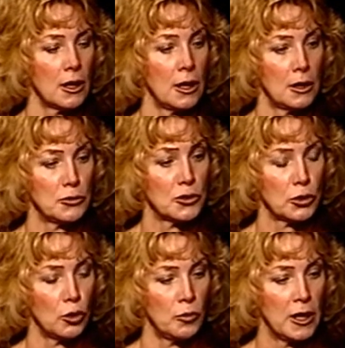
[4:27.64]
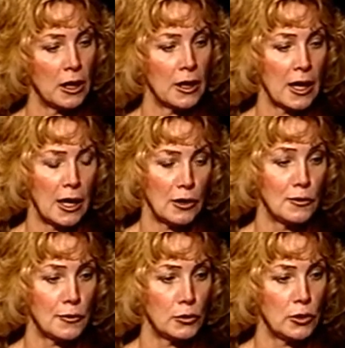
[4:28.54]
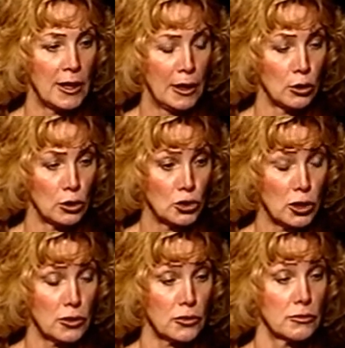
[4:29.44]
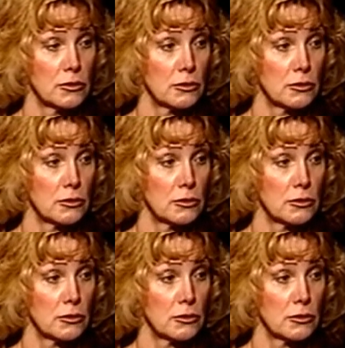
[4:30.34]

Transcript: and told me I had food allergies.